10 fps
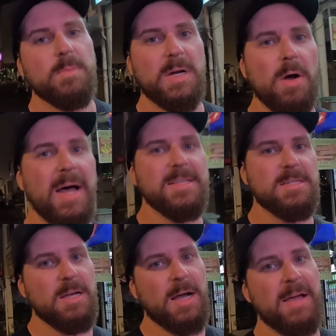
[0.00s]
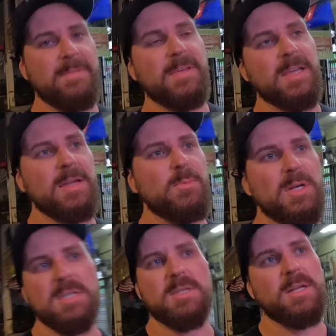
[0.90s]
But guys, I figured
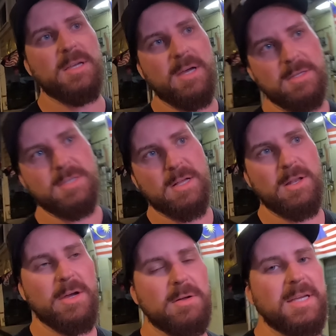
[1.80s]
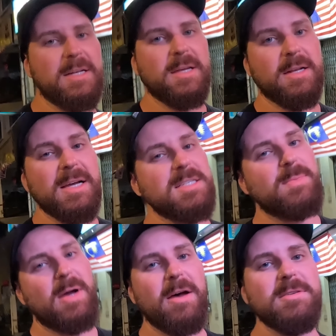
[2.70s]
we're just gonna go to the local Indian next
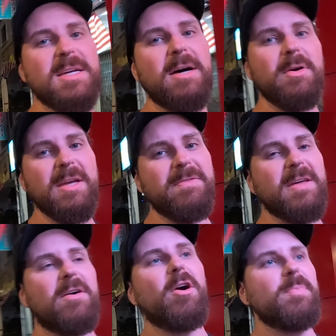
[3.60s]
to my hotel if they're